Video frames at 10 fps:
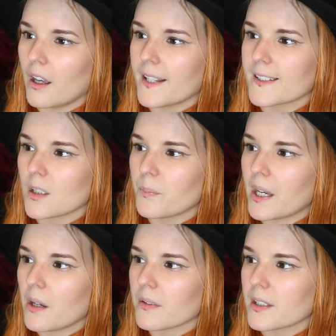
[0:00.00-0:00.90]
It's
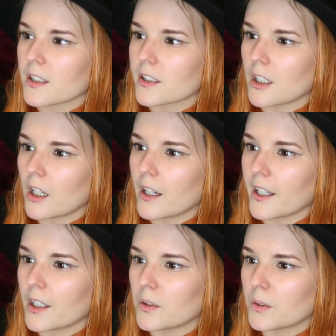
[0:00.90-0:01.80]
about this
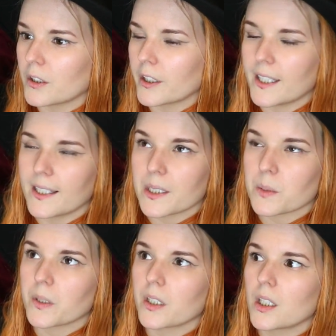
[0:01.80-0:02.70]
guy called Lucky
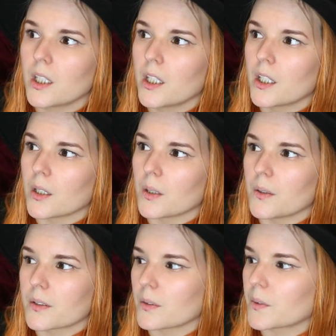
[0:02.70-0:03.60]
Lindemann
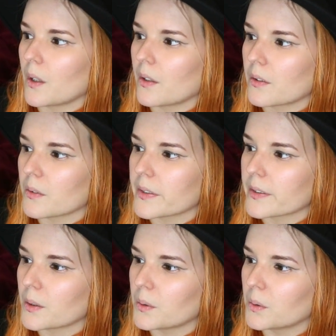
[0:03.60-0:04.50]
who's sort of going through
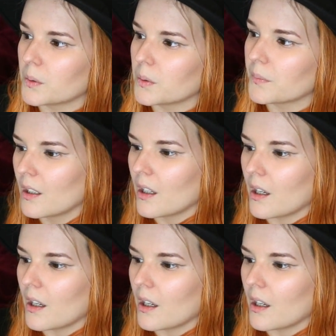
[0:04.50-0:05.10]
school.